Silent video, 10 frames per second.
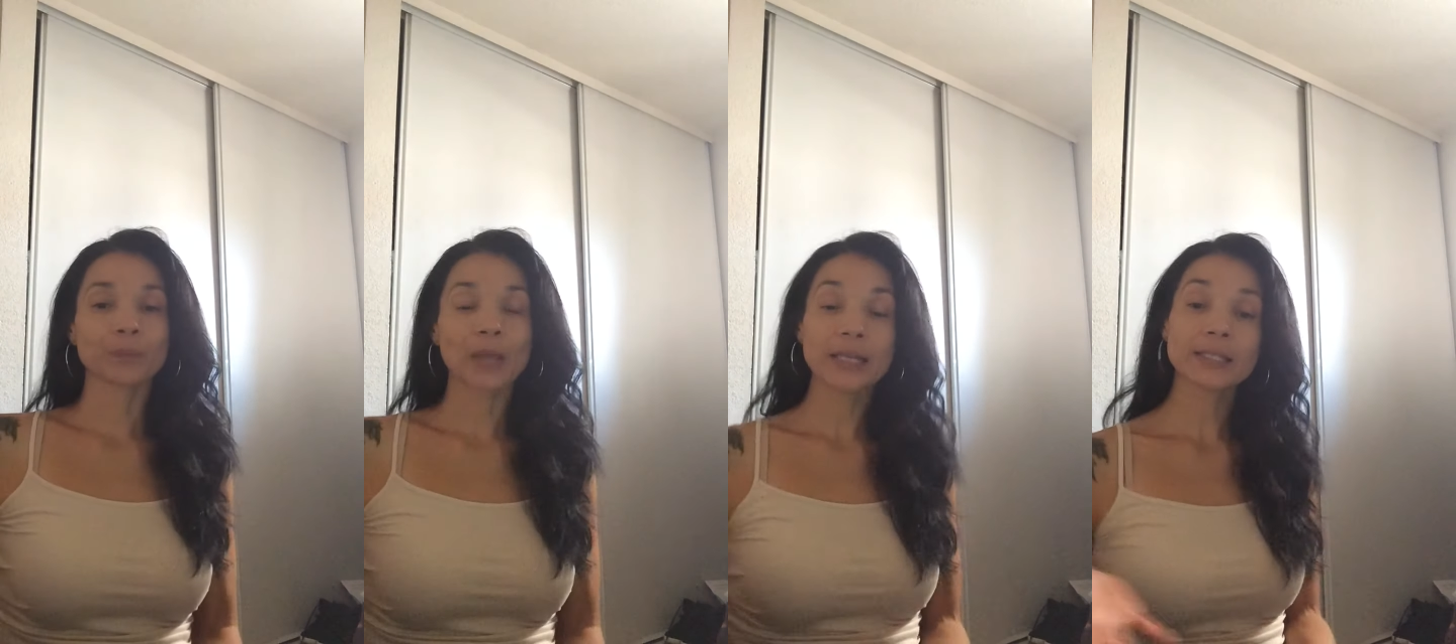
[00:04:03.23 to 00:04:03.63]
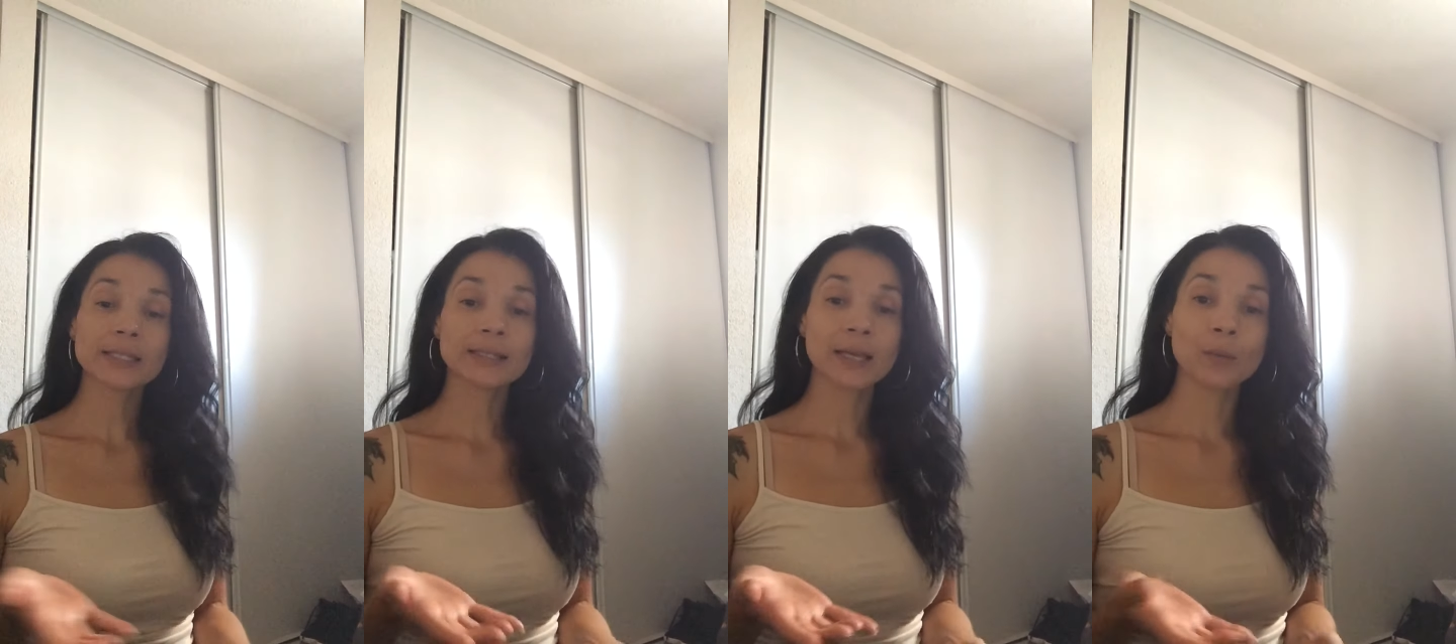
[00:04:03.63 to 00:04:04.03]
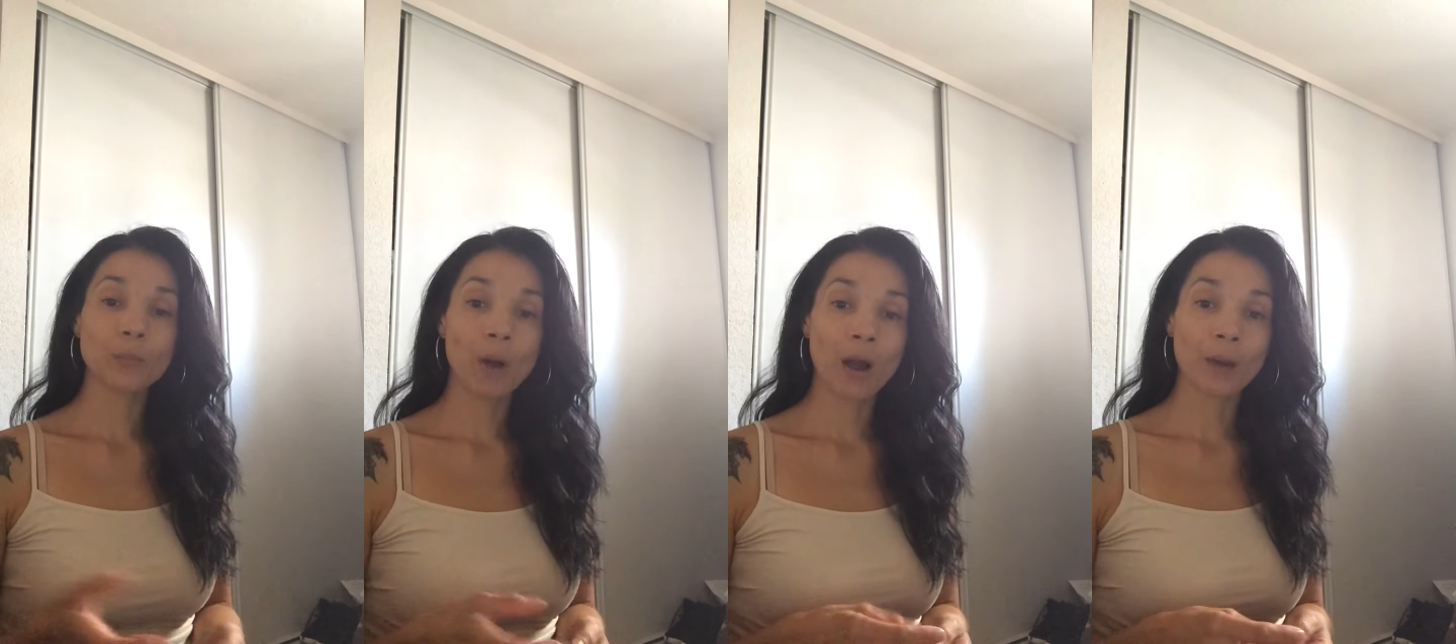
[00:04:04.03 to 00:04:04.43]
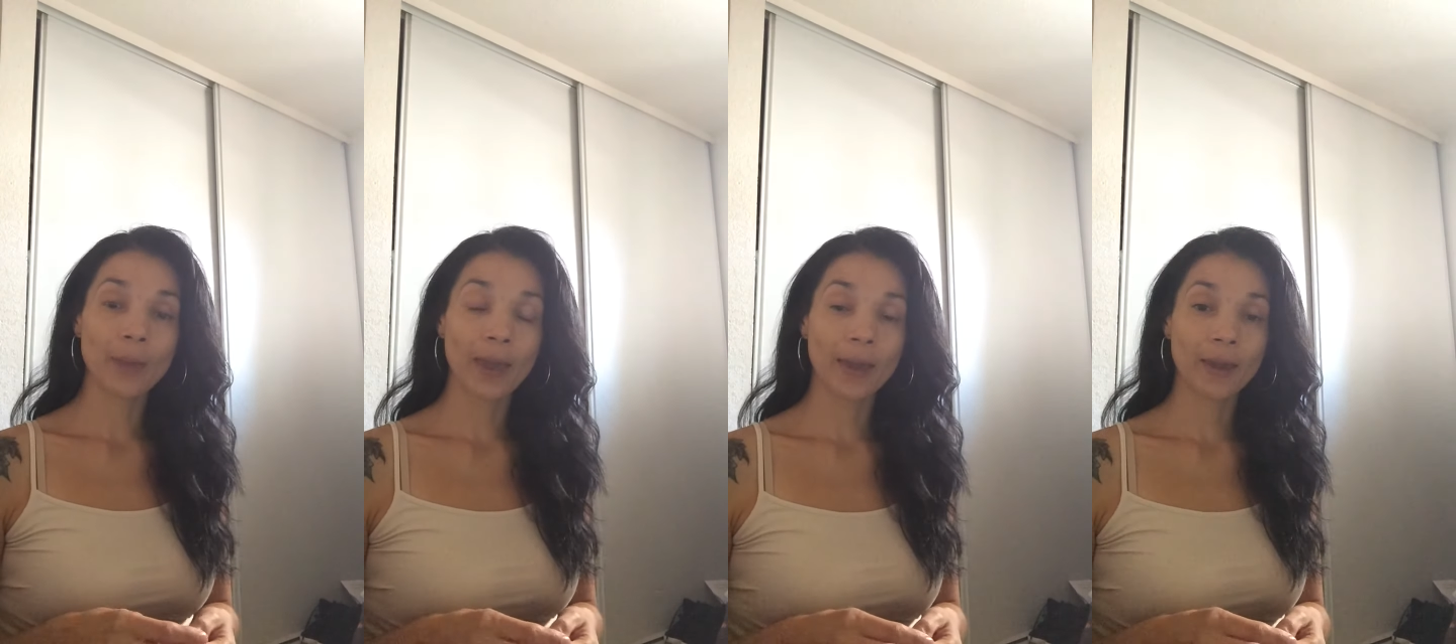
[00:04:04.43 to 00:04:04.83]
I just sent mom
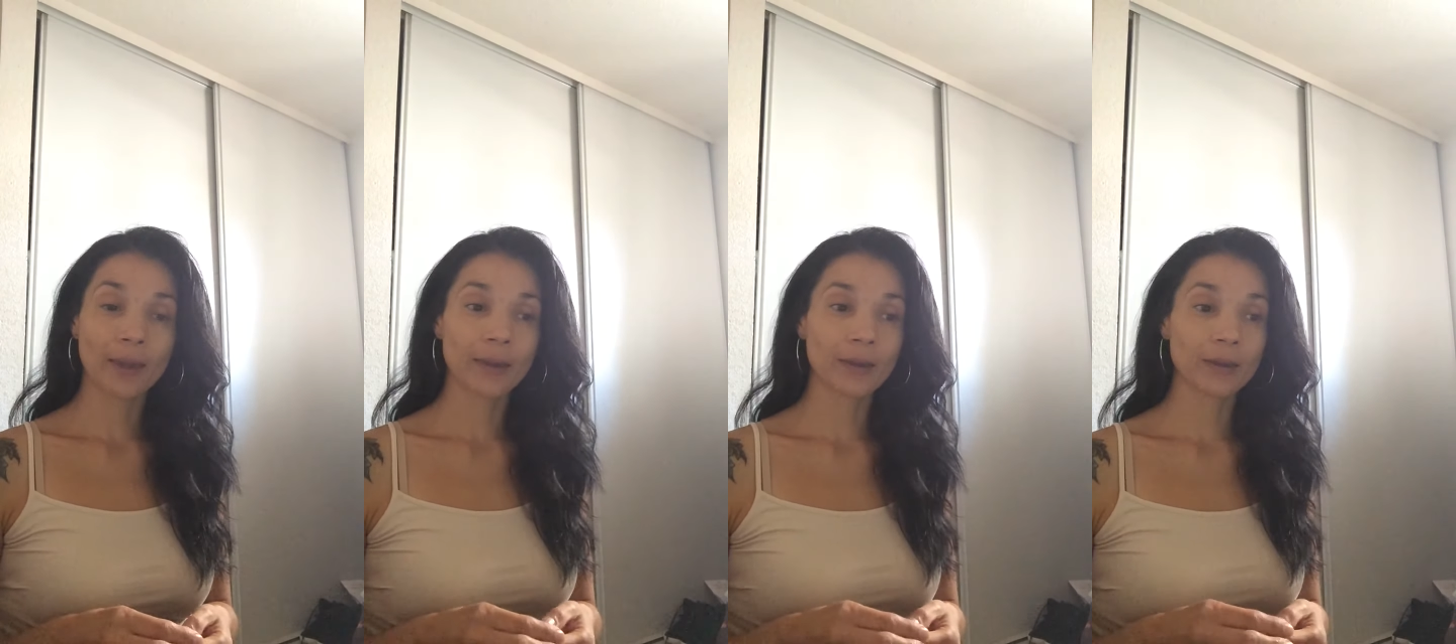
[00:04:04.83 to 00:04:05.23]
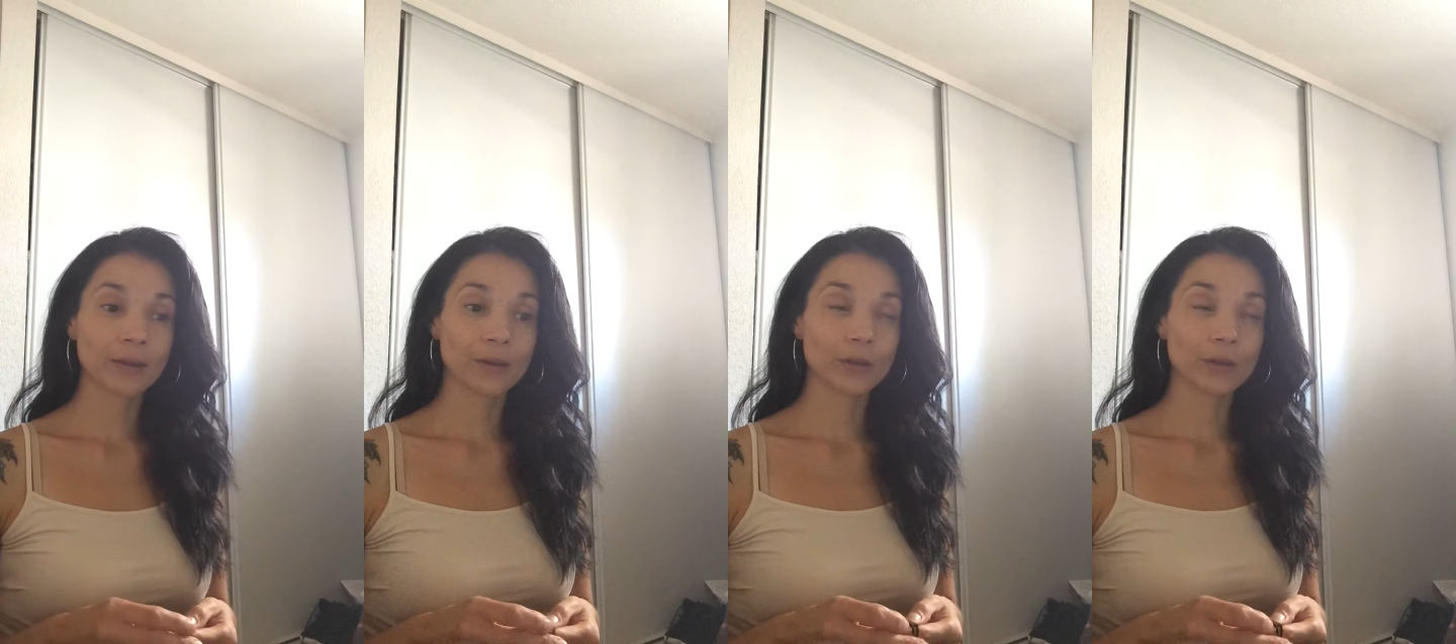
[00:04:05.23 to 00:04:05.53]
a